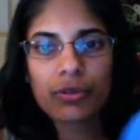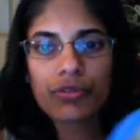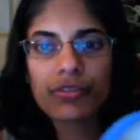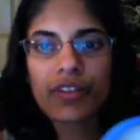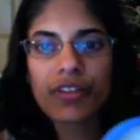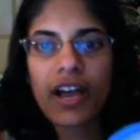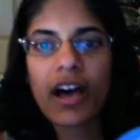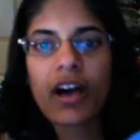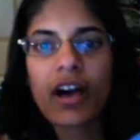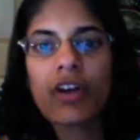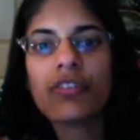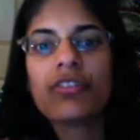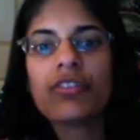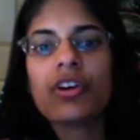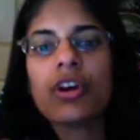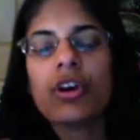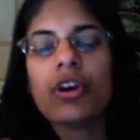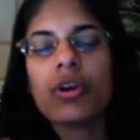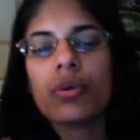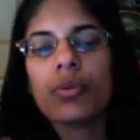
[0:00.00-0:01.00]
valve,
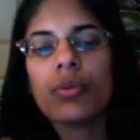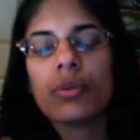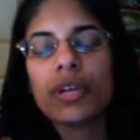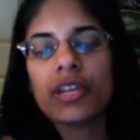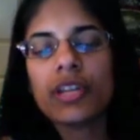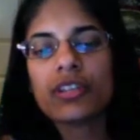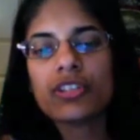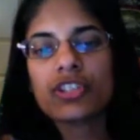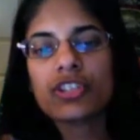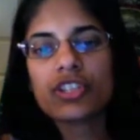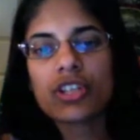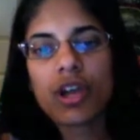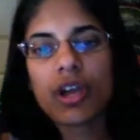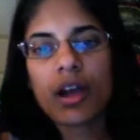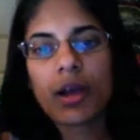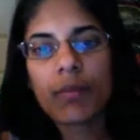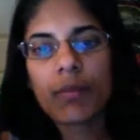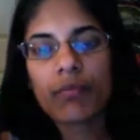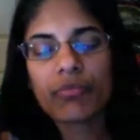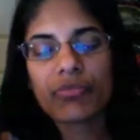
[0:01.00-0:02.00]
which,
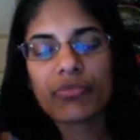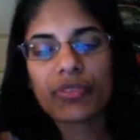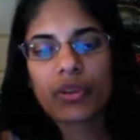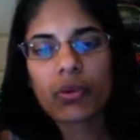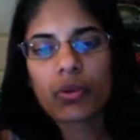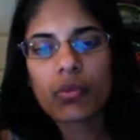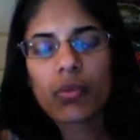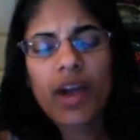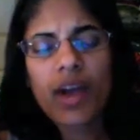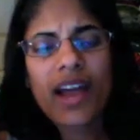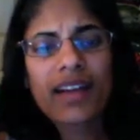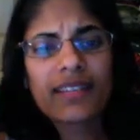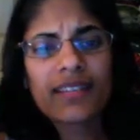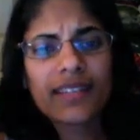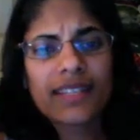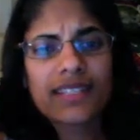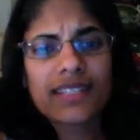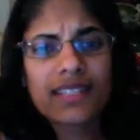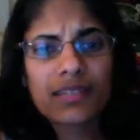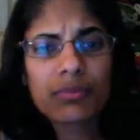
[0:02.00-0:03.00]
while
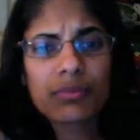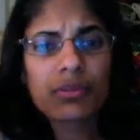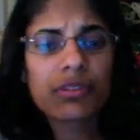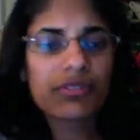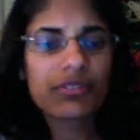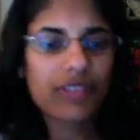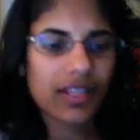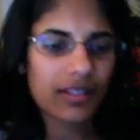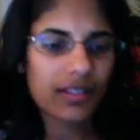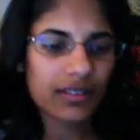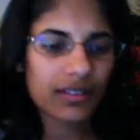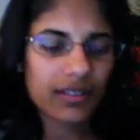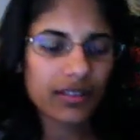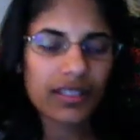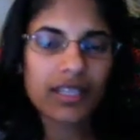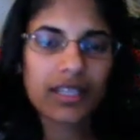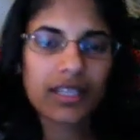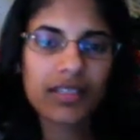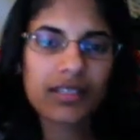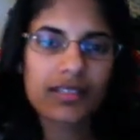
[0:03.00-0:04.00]
it did prevent
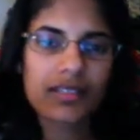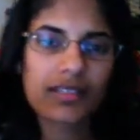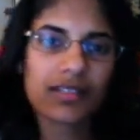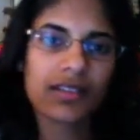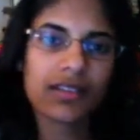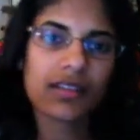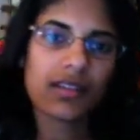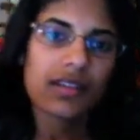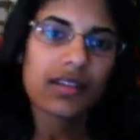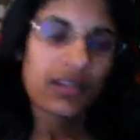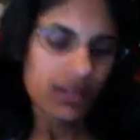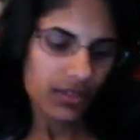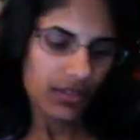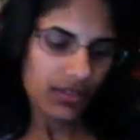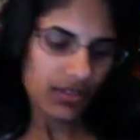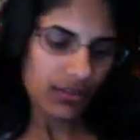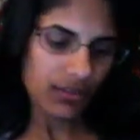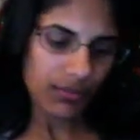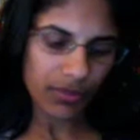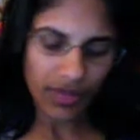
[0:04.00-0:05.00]
leaks,
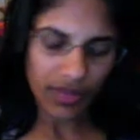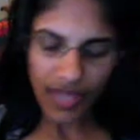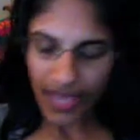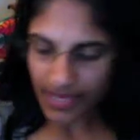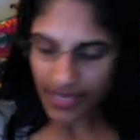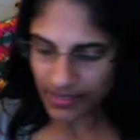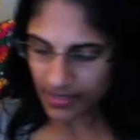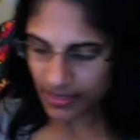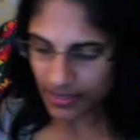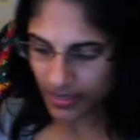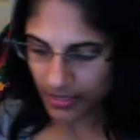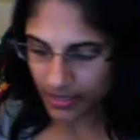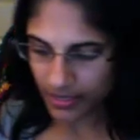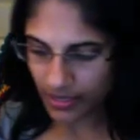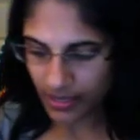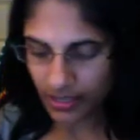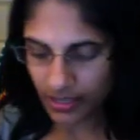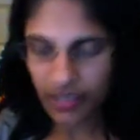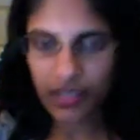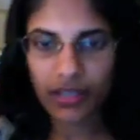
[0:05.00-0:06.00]
the plastic
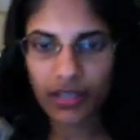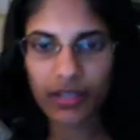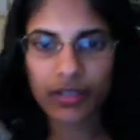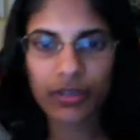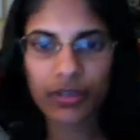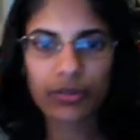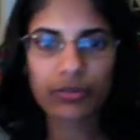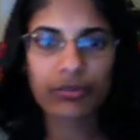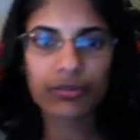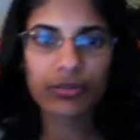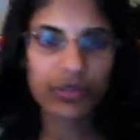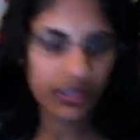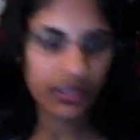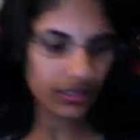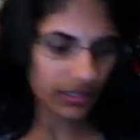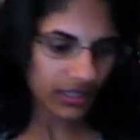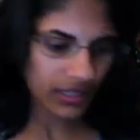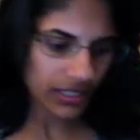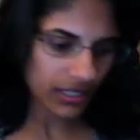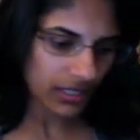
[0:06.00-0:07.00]
in here
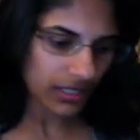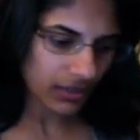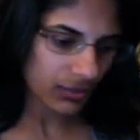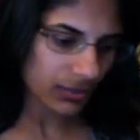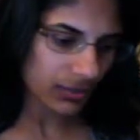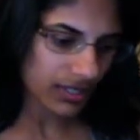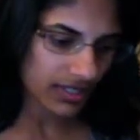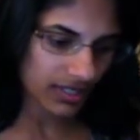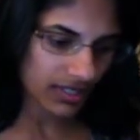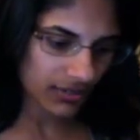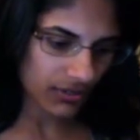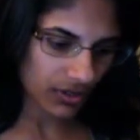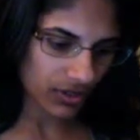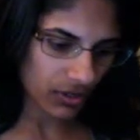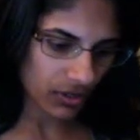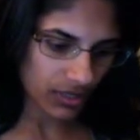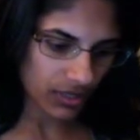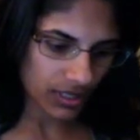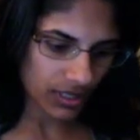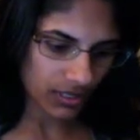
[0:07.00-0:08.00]
really was
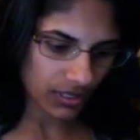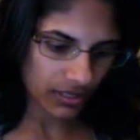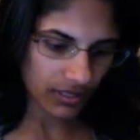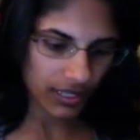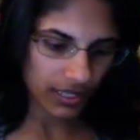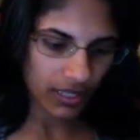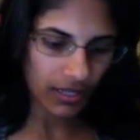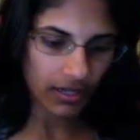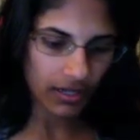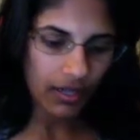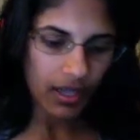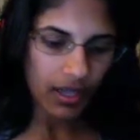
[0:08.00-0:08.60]
difficult to clean.